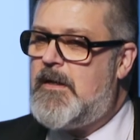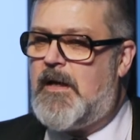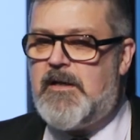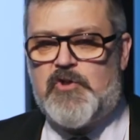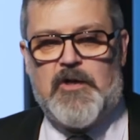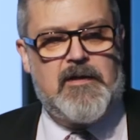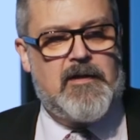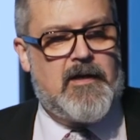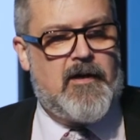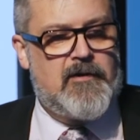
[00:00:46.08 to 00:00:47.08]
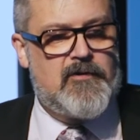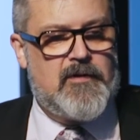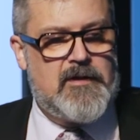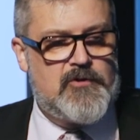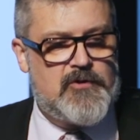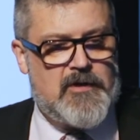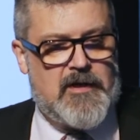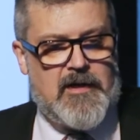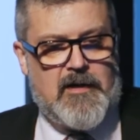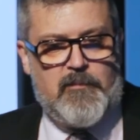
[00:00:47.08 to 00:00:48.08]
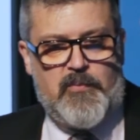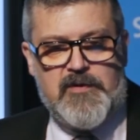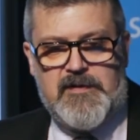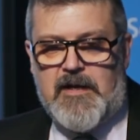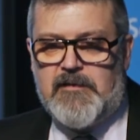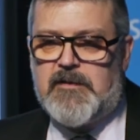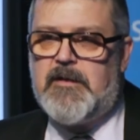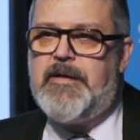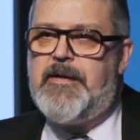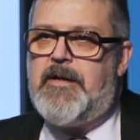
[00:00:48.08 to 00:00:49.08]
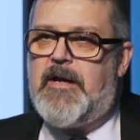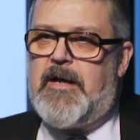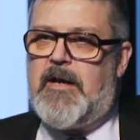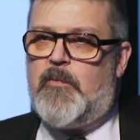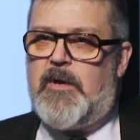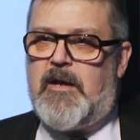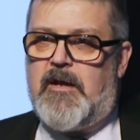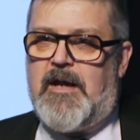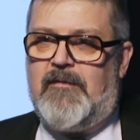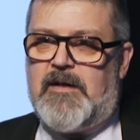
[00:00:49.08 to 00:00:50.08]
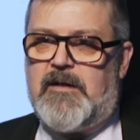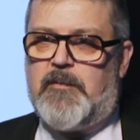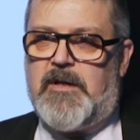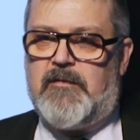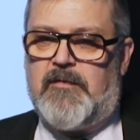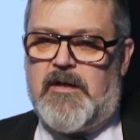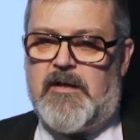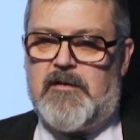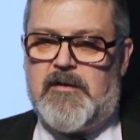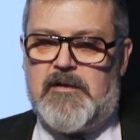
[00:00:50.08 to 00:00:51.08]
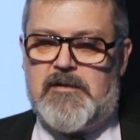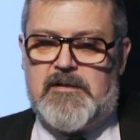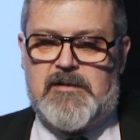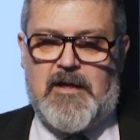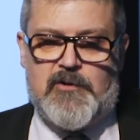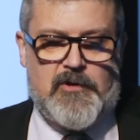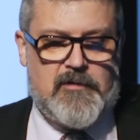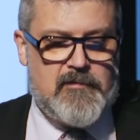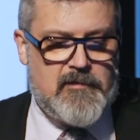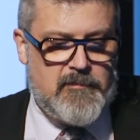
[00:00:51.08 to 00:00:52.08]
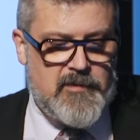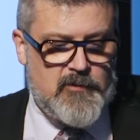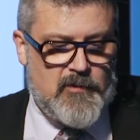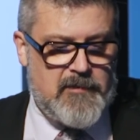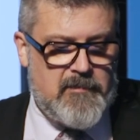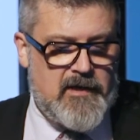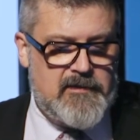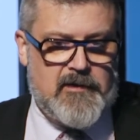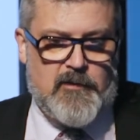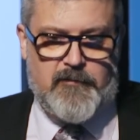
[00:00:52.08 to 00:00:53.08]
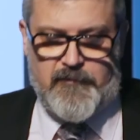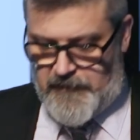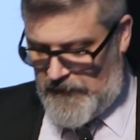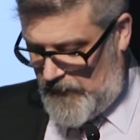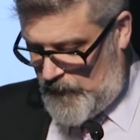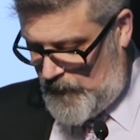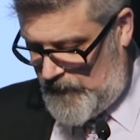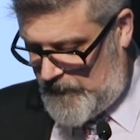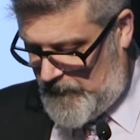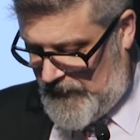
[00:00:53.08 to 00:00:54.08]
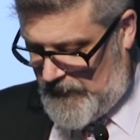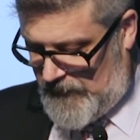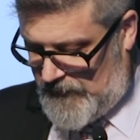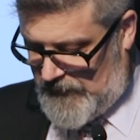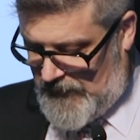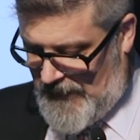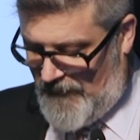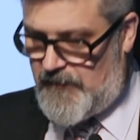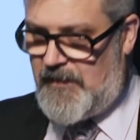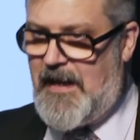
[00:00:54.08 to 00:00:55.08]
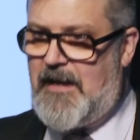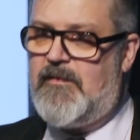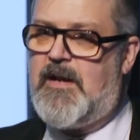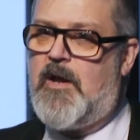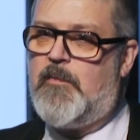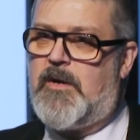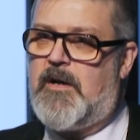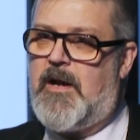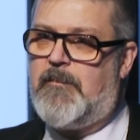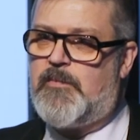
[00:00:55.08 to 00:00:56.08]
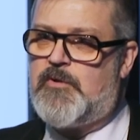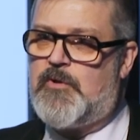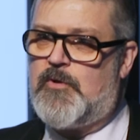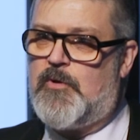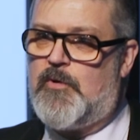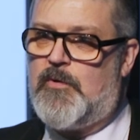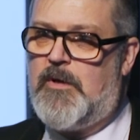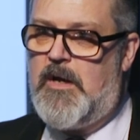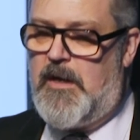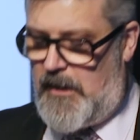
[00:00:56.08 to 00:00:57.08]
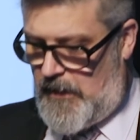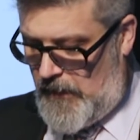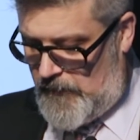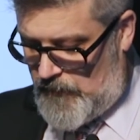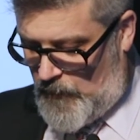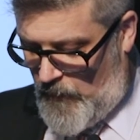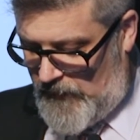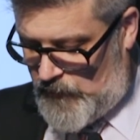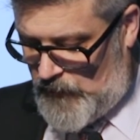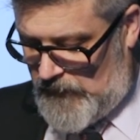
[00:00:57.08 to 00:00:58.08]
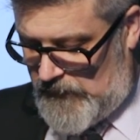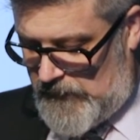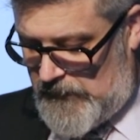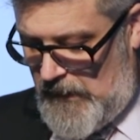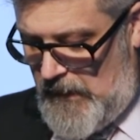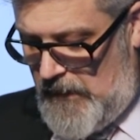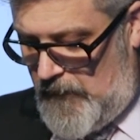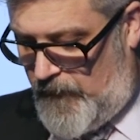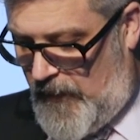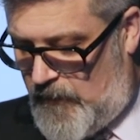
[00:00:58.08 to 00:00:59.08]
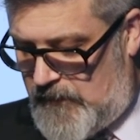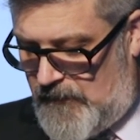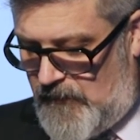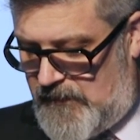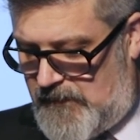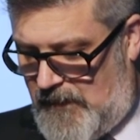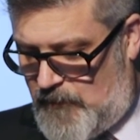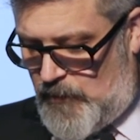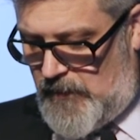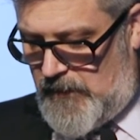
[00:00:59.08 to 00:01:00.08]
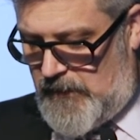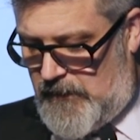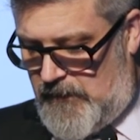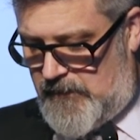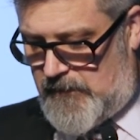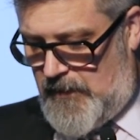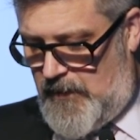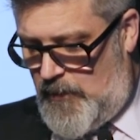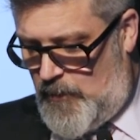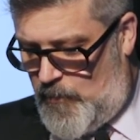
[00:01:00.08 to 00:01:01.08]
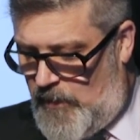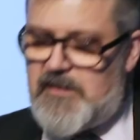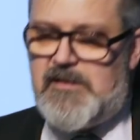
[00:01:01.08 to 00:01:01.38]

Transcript: Initially, they're going to each present. We're going to have a little bit of a discussion between myself and the two speakers after that, and then open it up to questions. The focus of this session is what